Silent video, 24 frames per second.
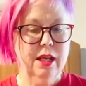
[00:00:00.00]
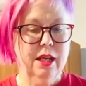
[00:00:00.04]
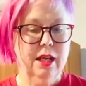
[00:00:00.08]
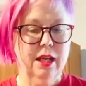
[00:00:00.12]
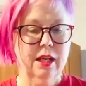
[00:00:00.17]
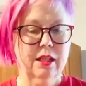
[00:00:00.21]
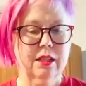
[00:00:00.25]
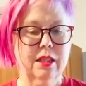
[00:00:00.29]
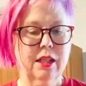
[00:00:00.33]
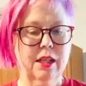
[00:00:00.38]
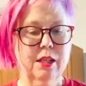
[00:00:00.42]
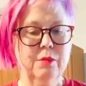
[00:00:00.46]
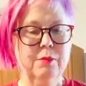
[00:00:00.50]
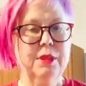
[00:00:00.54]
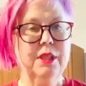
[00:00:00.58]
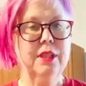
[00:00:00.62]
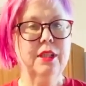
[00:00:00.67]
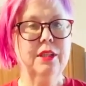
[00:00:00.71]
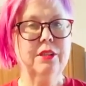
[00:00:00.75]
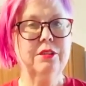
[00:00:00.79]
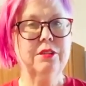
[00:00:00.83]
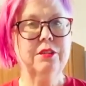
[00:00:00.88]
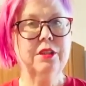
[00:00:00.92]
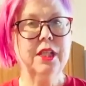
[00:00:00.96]
A common
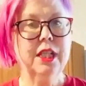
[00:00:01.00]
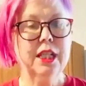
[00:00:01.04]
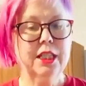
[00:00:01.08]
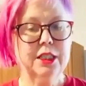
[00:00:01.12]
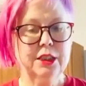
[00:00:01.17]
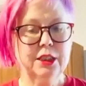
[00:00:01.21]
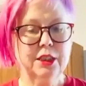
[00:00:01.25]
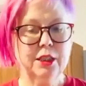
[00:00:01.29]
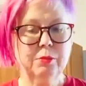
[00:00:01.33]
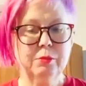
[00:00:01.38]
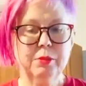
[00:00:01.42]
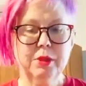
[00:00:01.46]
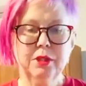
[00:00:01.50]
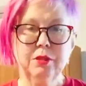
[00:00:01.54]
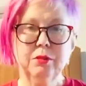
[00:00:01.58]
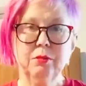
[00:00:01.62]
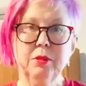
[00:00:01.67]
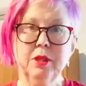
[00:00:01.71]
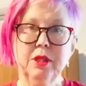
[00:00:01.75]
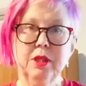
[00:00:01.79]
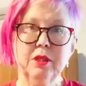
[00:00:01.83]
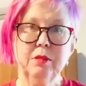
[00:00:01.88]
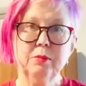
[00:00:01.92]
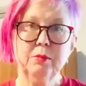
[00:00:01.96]
destination
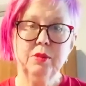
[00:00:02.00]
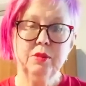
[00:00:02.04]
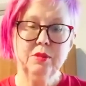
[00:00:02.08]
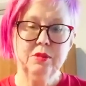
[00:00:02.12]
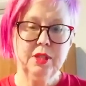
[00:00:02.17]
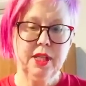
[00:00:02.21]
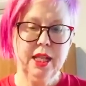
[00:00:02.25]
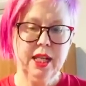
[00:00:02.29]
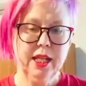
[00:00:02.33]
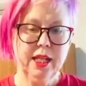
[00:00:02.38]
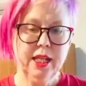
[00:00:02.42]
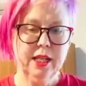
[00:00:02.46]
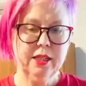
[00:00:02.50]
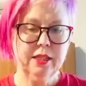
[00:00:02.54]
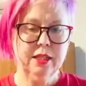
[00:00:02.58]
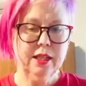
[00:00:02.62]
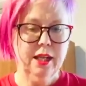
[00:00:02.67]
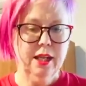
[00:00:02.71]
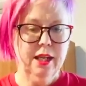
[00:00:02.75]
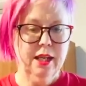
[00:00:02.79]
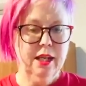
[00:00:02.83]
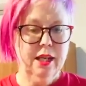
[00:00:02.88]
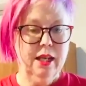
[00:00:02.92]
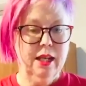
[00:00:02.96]
between them was had
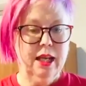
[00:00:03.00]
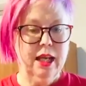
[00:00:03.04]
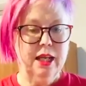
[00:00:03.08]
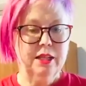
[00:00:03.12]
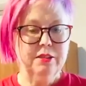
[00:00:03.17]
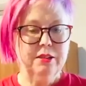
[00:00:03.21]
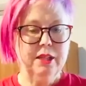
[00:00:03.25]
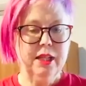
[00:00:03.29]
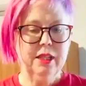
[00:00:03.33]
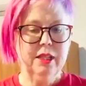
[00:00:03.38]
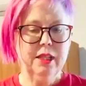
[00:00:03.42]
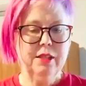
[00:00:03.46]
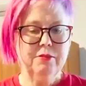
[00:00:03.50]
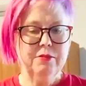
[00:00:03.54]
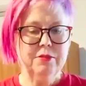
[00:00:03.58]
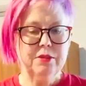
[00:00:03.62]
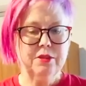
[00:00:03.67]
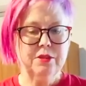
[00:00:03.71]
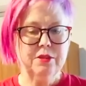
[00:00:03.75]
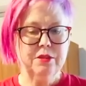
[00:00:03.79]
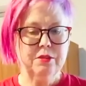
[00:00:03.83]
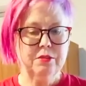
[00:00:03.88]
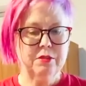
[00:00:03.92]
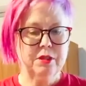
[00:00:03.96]
as they left the
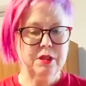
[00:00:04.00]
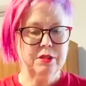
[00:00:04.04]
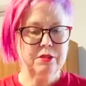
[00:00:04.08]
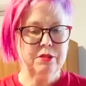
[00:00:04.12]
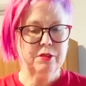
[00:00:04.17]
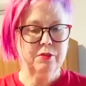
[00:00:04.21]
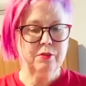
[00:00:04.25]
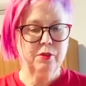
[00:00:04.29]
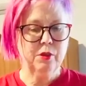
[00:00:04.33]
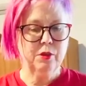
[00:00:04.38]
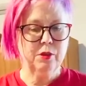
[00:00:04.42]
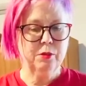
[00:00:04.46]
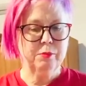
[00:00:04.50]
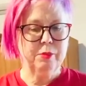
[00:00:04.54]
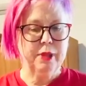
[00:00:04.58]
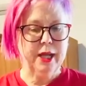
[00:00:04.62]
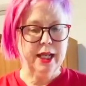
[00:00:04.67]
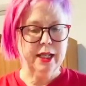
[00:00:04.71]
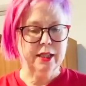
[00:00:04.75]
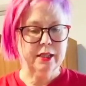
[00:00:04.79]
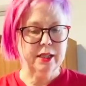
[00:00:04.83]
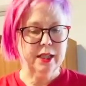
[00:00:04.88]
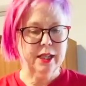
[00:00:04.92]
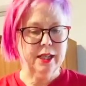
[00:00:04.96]
streets of old
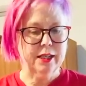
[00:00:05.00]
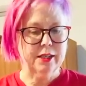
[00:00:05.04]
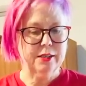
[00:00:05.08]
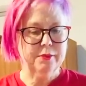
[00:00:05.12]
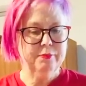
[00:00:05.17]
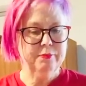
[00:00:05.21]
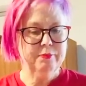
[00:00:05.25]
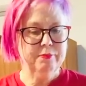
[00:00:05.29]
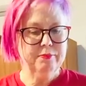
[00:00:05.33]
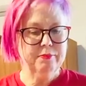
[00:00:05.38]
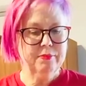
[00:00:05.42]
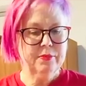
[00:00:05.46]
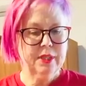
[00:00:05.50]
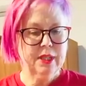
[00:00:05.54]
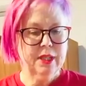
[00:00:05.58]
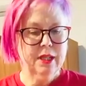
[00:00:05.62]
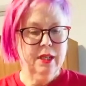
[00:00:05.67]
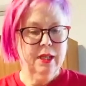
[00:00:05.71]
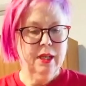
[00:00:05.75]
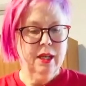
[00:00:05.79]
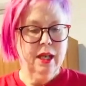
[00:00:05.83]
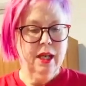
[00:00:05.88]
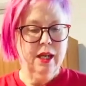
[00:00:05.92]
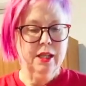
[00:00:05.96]
Baghdad.
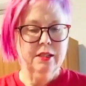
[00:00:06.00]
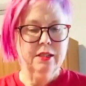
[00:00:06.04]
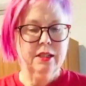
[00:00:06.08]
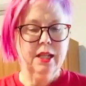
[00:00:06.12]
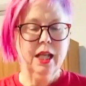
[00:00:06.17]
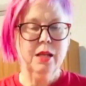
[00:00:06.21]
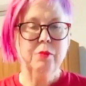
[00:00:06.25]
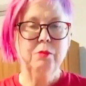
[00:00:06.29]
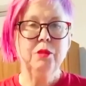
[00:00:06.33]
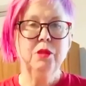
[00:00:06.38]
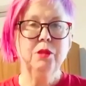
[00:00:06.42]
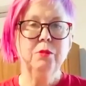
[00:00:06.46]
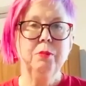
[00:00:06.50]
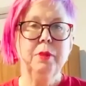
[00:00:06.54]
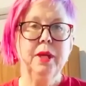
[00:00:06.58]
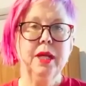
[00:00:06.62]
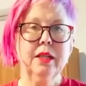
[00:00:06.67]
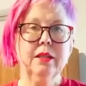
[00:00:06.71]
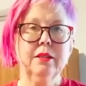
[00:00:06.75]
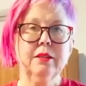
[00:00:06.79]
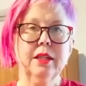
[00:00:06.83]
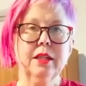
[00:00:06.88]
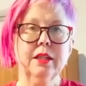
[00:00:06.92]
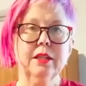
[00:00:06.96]
On camel's
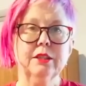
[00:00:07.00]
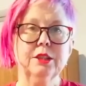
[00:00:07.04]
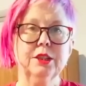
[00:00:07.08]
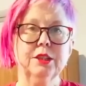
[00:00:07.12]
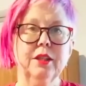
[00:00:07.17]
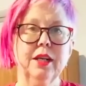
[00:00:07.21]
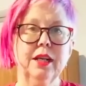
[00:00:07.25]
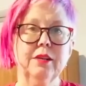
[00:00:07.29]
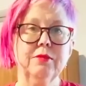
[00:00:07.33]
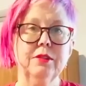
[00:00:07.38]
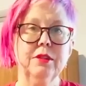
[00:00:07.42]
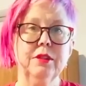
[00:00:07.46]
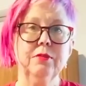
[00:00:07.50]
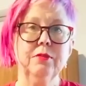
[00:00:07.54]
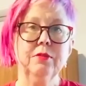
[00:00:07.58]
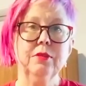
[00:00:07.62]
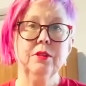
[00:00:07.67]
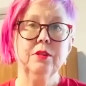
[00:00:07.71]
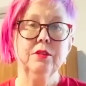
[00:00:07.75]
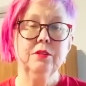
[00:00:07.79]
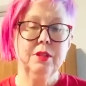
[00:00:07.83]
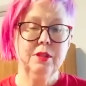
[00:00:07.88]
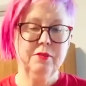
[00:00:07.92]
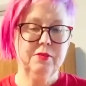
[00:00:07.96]
back they traveled for
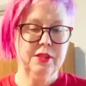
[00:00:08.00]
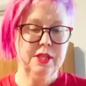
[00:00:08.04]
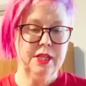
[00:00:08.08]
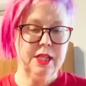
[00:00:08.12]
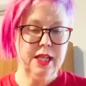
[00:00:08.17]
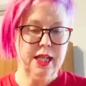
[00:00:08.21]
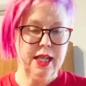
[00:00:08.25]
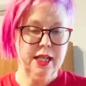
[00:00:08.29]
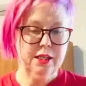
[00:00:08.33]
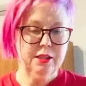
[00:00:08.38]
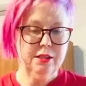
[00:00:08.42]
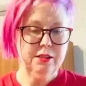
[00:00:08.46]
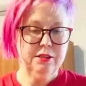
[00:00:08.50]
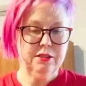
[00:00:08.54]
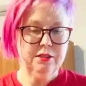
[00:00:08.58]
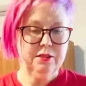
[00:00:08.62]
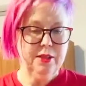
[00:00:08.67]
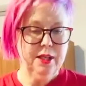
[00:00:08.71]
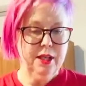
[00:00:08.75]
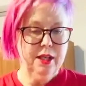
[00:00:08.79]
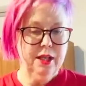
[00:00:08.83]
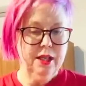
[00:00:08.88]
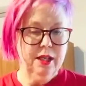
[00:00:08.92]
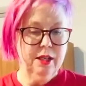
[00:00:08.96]
7 days,
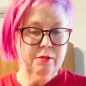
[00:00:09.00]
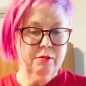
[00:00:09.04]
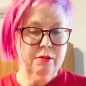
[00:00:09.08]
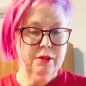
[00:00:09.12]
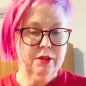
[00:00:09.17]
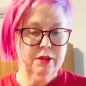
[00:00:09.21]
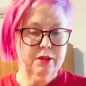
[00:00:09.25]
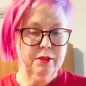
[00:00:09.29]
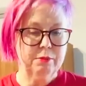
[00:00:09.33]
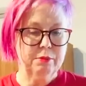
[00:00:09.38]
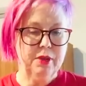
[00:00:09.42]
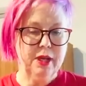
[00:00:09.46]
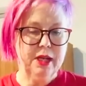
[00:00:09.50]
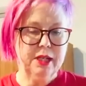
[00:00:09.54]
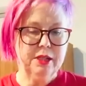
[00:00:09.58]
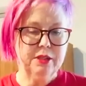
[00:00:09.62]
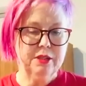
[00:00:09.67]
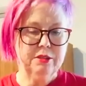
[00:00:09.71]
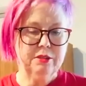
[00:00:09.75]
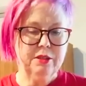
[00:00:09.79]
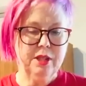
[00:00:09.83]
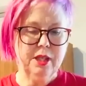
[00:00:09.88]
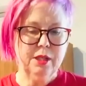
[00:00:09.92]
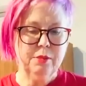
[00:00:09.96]
with the bright
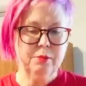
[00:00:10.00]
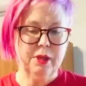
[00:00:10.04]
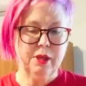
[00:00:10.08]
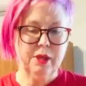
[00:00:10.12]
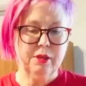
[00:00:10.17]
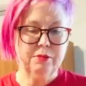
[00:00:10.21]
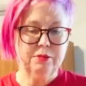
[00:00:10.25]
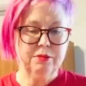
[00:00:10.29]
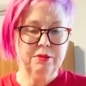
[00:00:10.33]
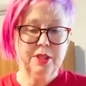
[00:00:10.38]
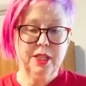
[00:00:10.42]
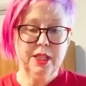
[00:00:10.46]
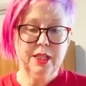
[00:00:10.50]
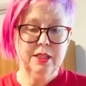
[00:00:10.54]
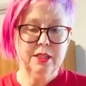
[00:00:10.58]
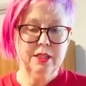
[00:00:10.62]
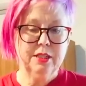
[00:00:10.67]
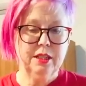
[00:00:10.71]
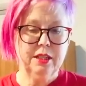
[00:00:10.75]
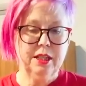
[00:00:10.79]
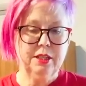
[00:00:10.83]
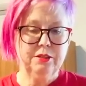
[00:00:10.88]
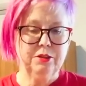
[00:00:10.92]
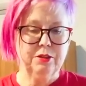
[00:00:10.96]
sun above setting the
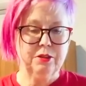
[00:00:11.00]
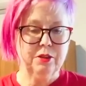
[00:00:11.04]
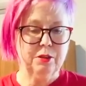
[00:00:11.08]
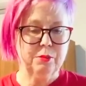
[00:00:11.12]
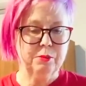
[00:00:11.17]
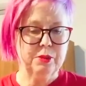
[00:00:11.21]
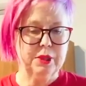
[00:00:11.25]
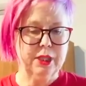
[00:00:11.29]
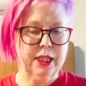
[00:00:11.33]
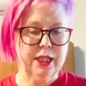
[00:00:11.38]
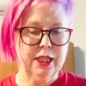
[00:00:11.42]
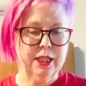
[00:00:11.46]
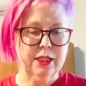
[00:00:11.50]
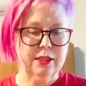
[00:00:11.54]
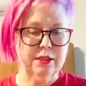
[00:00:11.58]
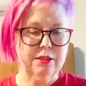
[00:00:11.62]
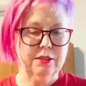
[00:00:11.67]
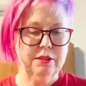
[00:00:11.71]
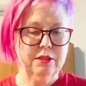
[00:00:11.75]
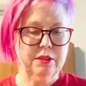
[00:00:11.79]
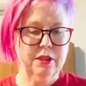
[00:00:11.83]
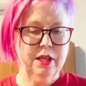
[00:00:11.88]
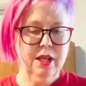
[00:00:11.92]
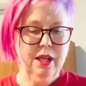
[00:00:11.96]
desert
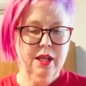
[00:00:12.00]
ablaze.